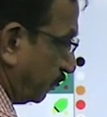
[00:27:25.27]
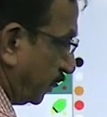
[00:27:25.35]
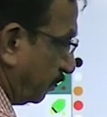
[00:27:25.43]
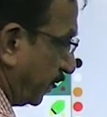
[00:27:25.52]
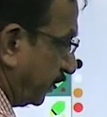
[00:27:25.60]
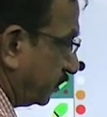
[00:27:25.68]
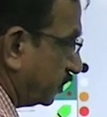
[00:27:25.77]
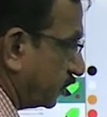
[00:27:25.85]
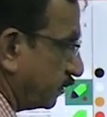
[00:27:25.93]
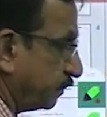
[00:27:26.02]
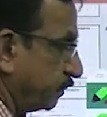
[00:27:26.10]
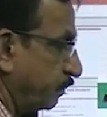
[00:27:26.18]

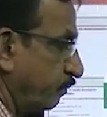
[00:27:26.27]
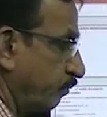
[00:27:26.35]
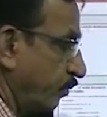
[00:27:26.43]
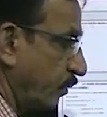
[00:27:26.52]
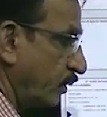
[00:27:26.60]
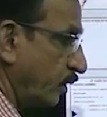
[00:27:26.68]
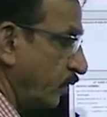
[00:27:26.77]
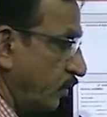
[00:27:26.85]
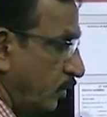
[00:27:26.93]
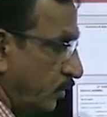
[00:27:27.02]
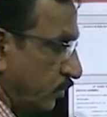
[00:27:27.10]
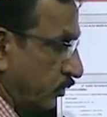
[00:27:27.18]
minimize,
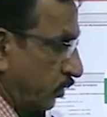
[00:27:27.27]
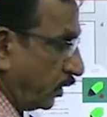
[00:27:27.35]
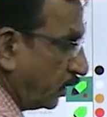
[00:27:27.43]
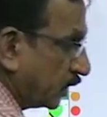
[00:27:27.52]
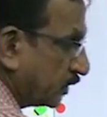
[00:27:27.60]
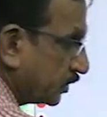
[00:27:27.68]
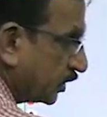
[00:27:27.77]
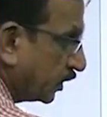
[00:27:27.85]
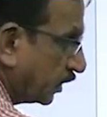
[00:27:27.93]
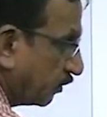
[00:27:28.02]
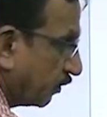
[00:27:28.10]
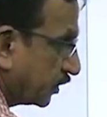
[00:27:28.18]
3
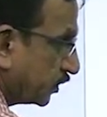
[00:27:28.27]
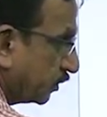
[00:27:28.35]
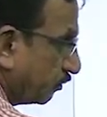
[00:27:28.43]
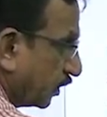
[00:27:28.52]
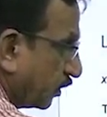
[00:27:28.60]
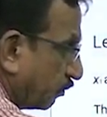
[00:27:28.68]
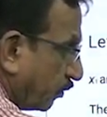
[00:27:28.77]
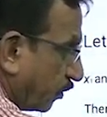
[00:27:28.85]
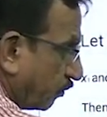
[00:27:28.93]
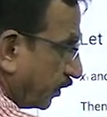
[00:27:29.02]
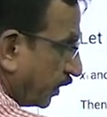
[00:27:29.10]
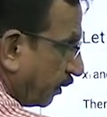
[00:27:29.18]
constant equation, one
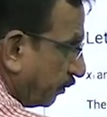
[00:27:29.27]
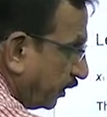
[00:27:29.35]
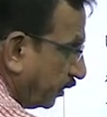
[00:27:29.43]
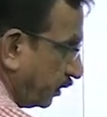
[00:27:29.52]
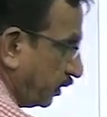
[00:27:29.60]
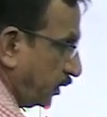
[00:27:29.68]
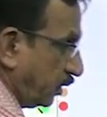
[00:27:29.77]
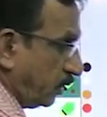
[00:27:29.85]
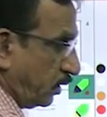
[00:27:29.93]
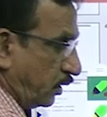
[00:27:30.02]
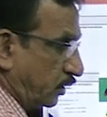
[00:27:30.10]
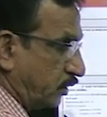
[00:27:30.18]
for vitamin,
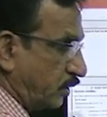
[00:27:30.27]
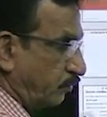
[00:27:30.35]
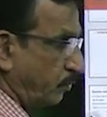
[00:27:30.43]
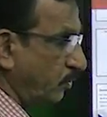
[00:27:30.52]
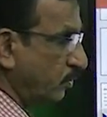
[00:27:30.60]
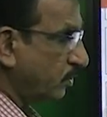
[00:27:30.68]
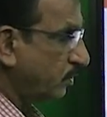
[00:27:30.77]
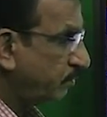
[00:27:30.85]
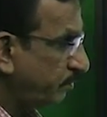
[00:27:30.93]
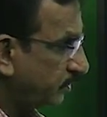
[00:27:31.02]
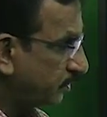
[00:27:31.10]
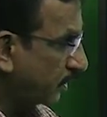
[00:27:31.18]
other for
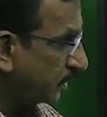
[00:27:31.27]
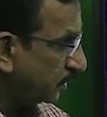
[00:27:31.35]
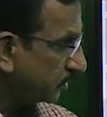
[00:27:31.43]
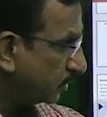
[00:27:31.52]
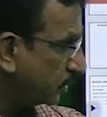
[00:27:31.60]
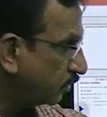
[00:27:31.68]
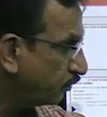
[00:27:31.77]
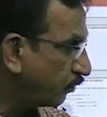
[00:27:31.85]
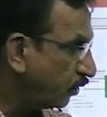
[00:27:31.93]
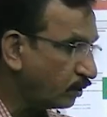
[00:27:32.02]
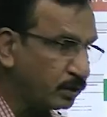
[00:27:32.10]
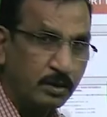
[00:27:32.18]
mineral, third
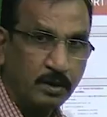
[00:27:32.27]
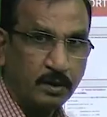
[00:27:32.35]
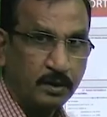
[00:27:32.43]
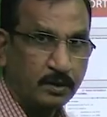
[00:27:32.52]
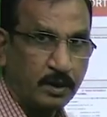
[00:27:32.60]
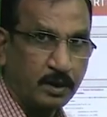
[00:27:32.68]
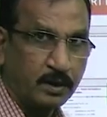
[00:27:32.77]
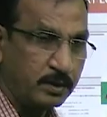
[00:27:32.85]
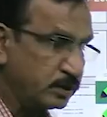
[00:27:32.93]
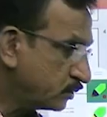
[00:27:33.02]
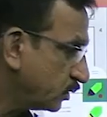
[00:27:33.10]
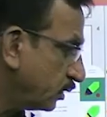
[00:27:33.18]
for
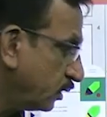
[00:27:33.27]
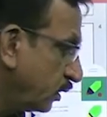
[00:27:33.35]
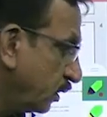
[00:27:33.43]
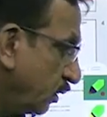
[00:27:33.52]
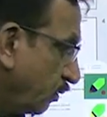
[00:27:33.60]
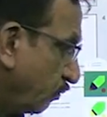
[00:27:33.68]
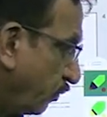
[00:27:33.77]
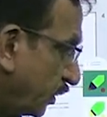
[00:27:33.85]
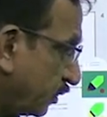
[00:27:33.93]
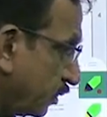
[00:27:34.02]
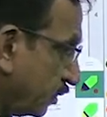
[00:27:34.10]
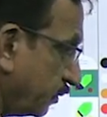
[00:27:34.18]
calories,
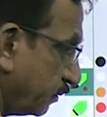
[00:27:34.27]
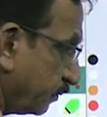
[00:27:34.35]
with